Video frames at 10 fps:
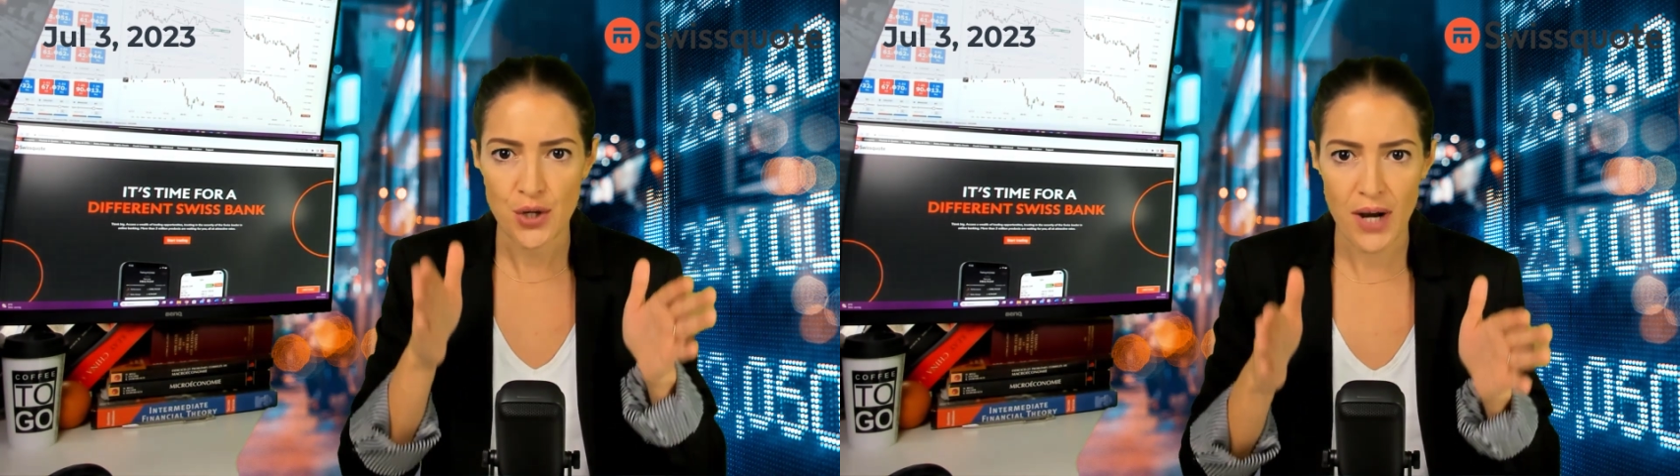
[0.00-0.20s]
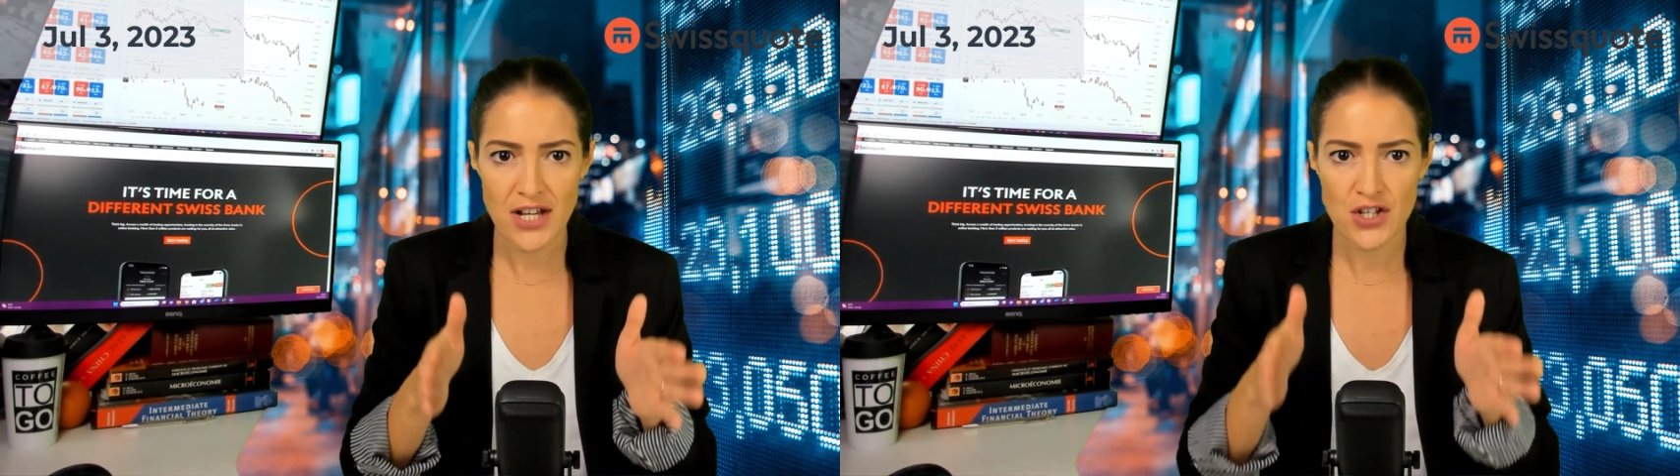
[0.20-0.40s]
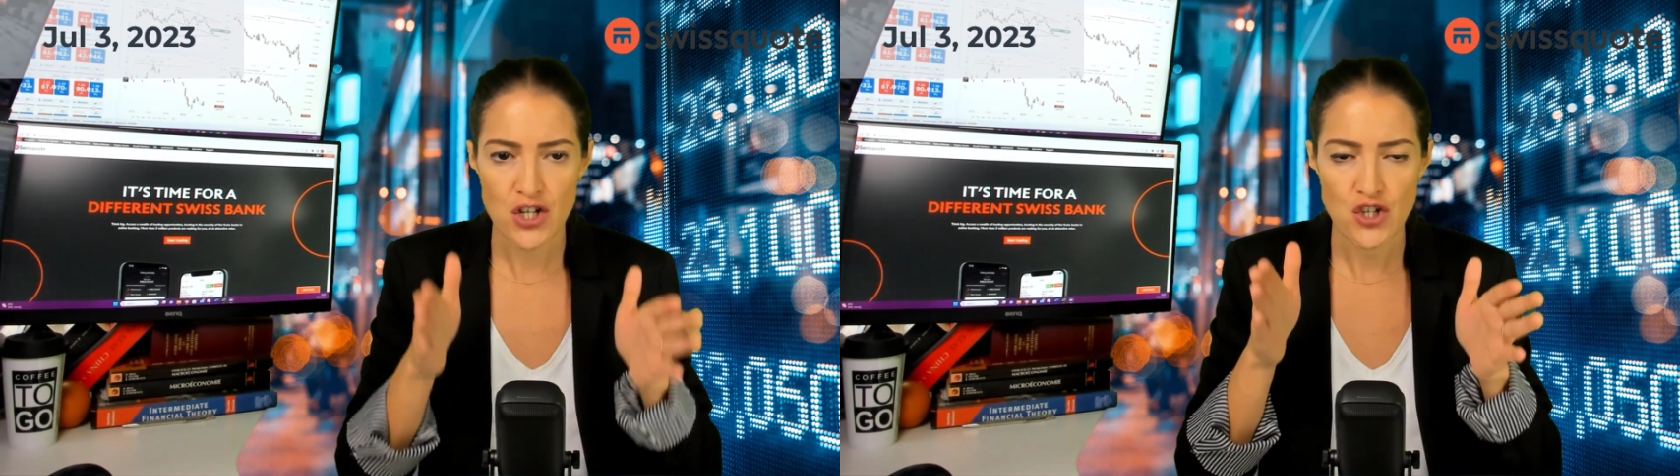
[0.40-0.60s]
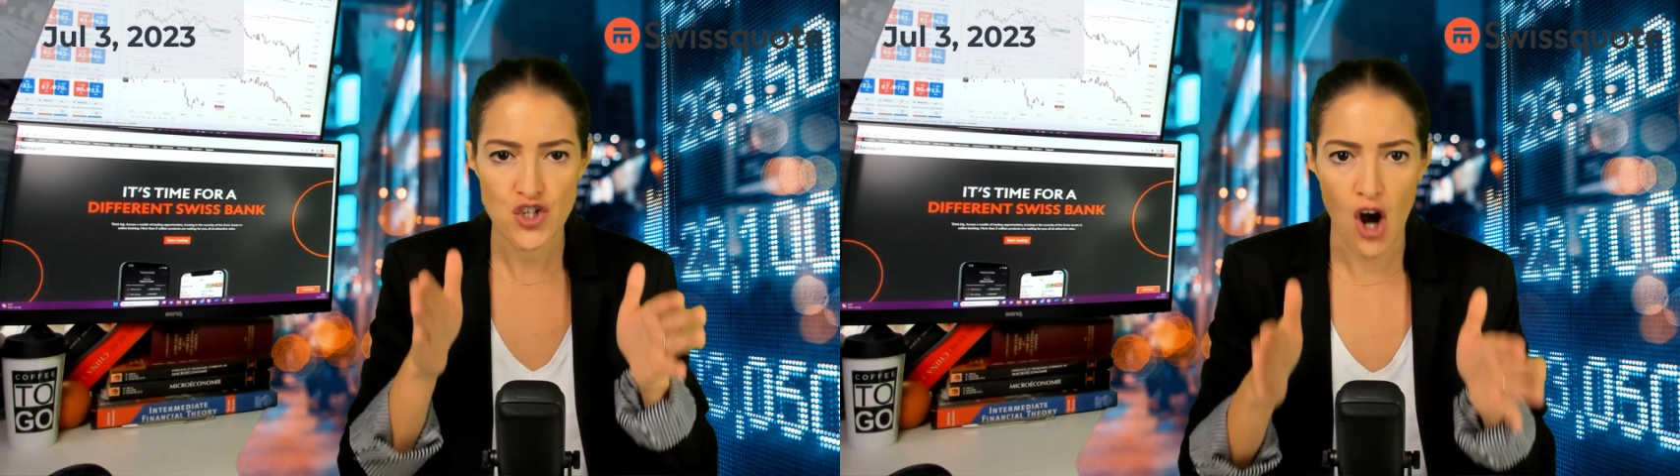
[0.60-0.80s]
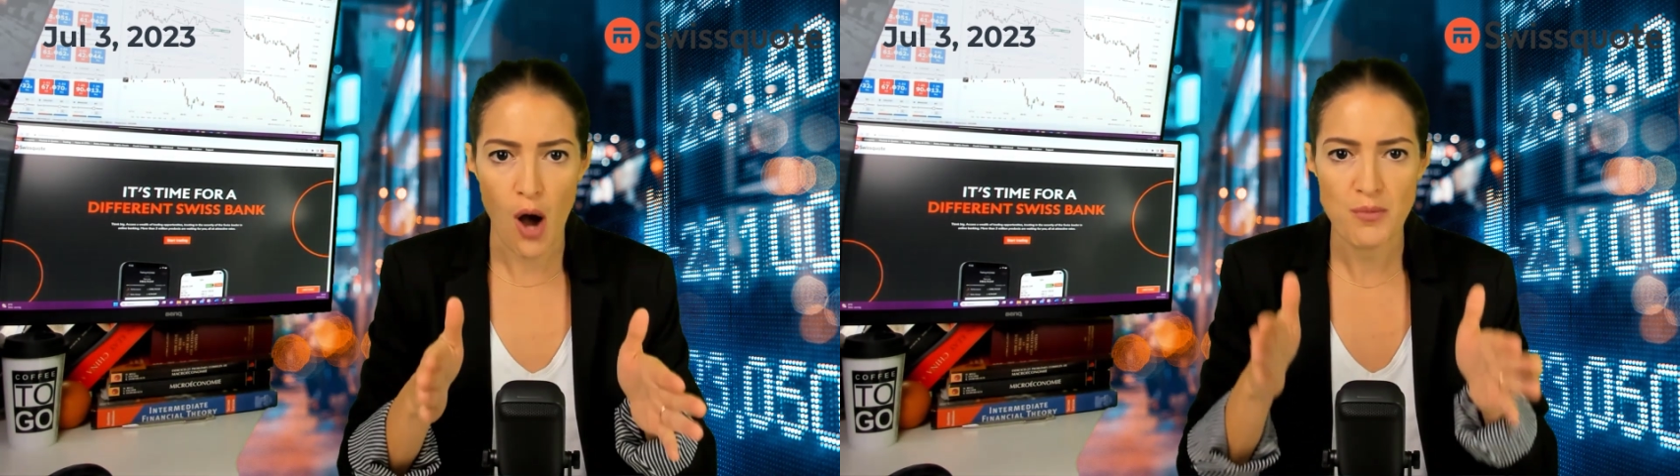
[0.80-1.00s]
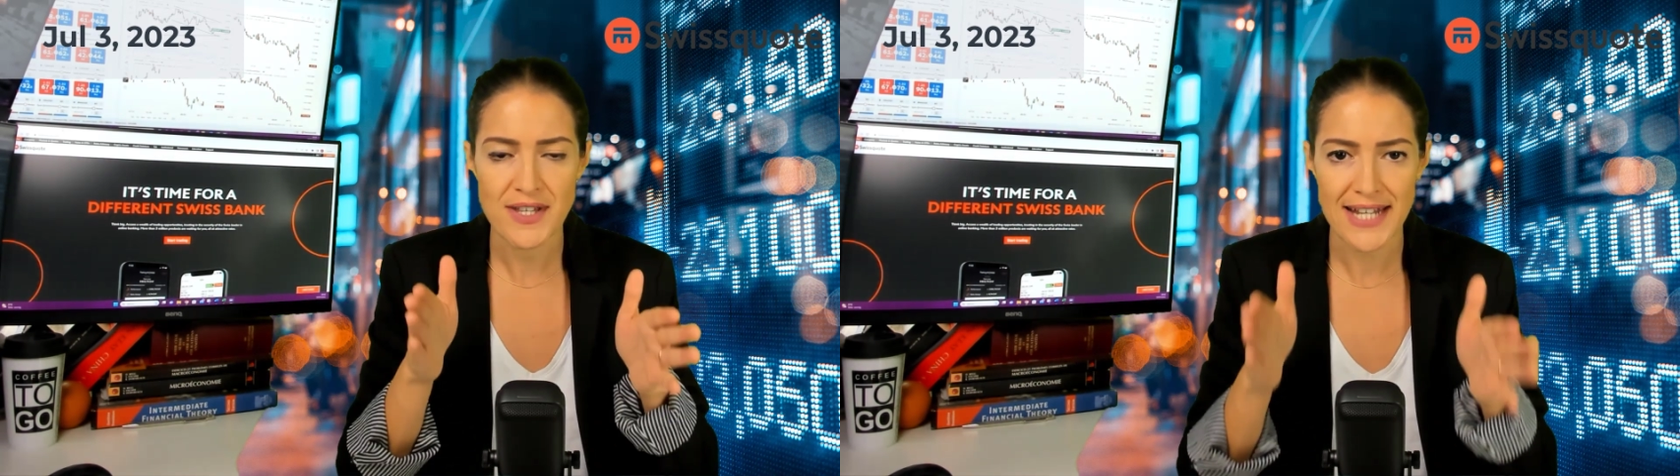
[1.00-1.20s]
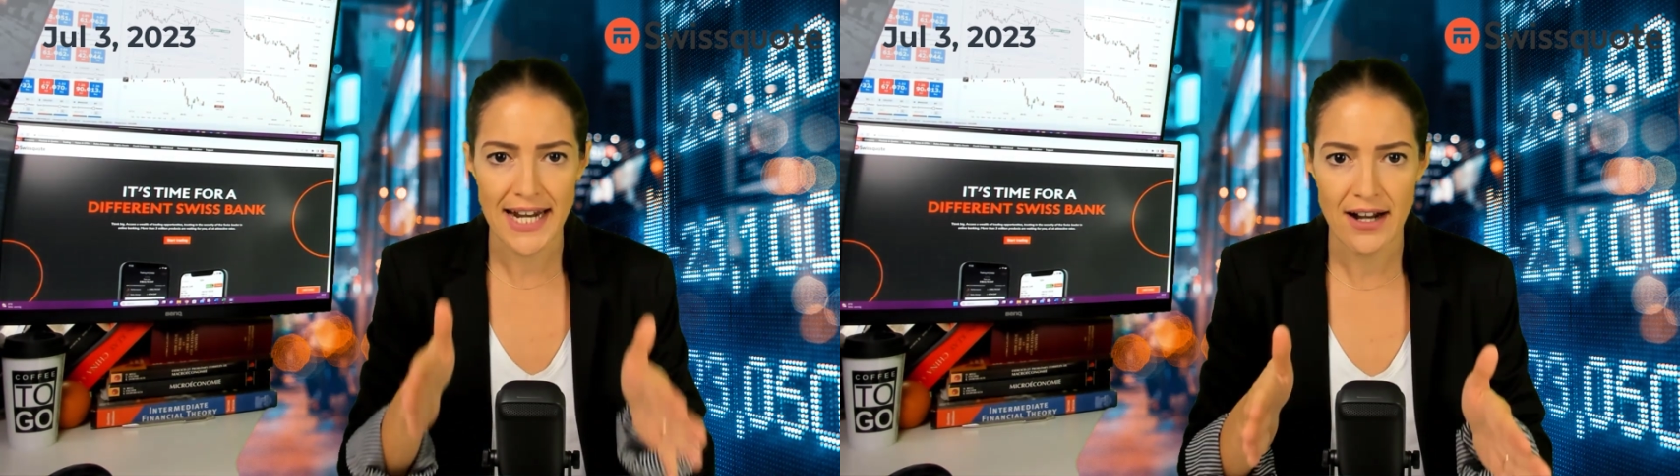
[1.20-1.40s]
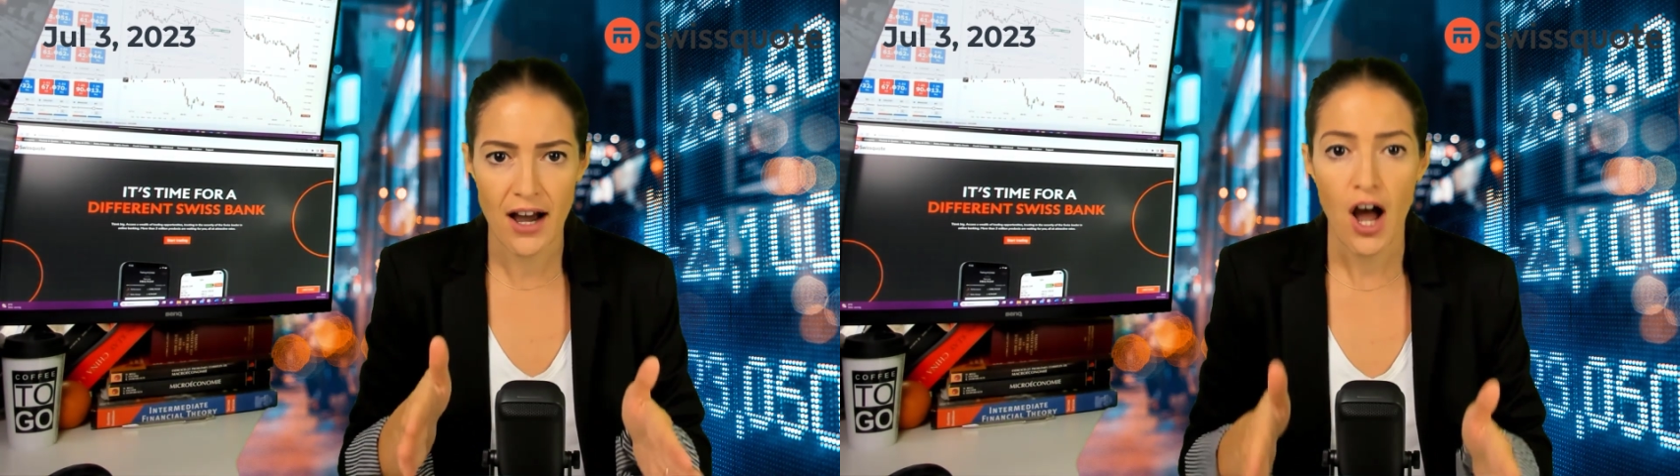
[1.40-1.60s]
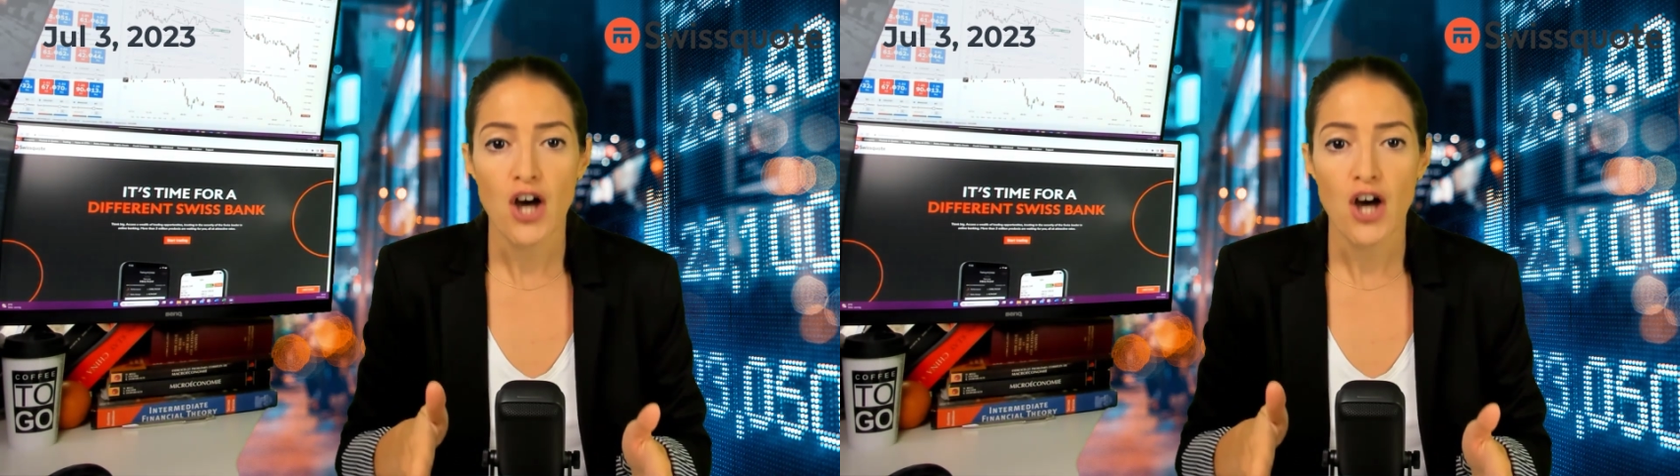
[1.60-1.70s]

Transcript: US jobs data